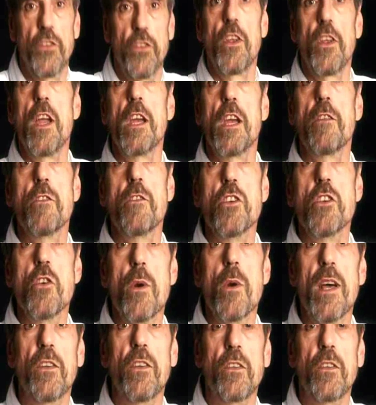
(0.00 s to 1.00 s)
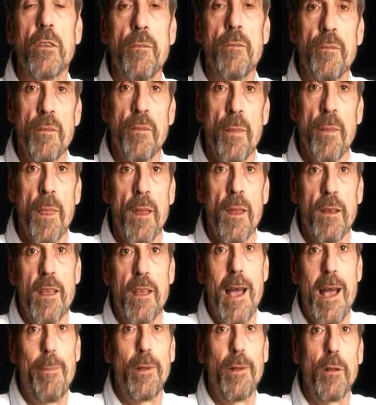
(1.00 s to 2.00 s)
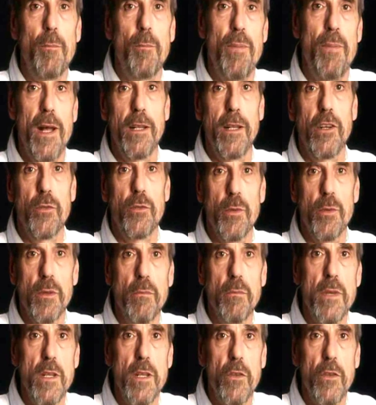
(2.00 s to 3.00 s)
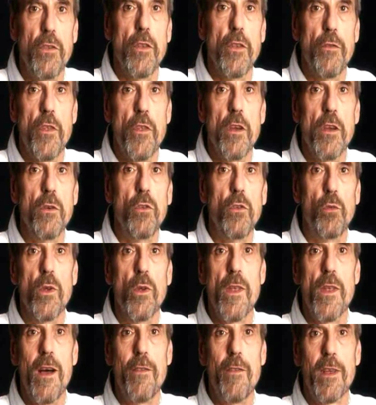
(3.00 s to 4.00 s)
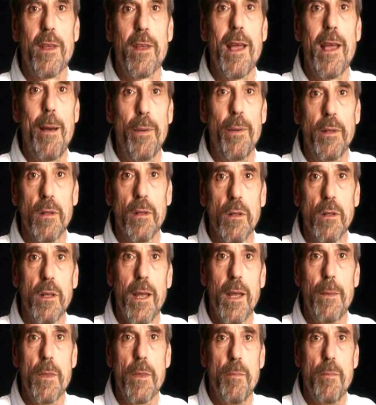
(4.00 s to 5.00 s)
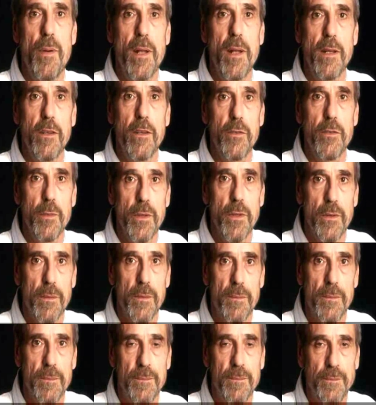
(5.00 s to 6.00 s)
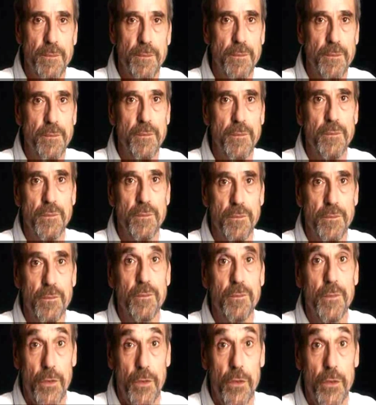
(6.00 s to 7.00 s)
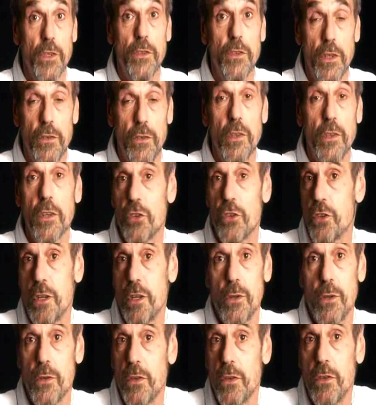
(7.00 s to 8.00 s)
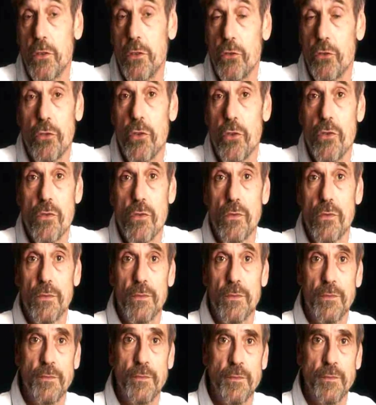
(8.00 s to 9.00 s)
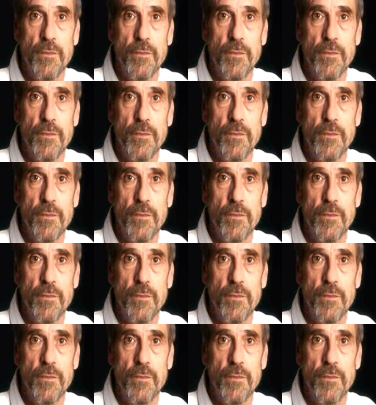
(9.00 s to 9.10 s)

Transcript: There's a saying in the US, capital punishment means that those without the capital get the punishment. Statistics show this is true.